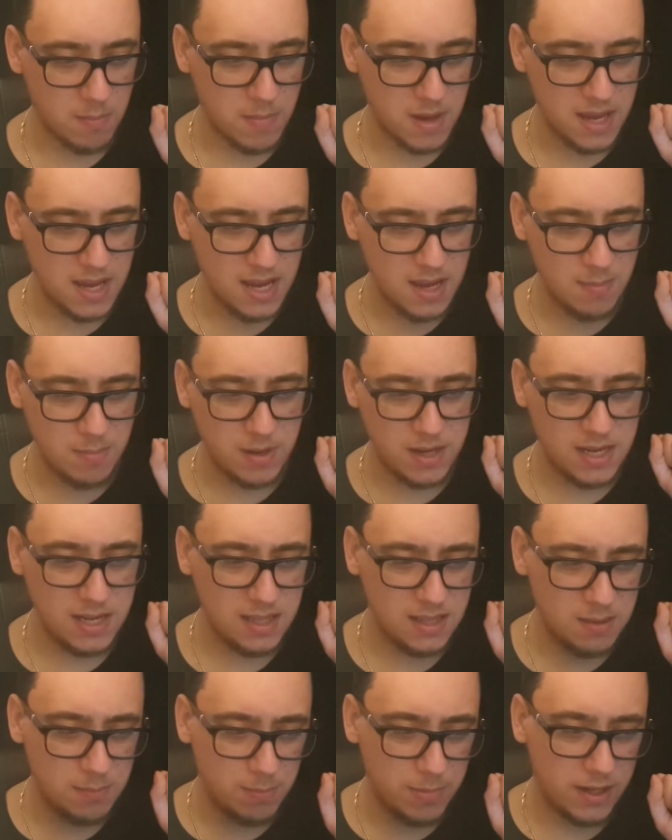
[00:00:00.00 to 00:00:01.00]

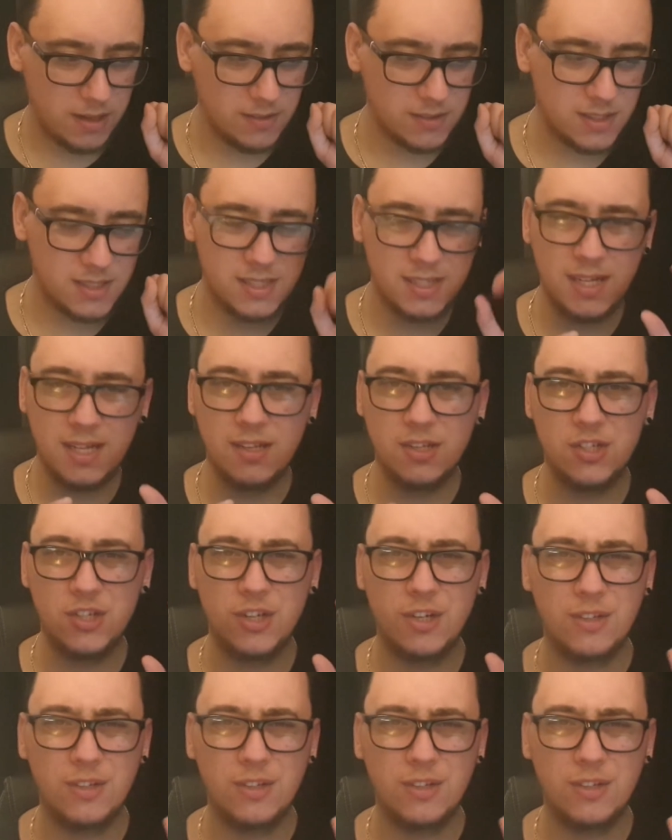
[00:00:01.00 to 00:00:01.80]
maybe the Bells of St.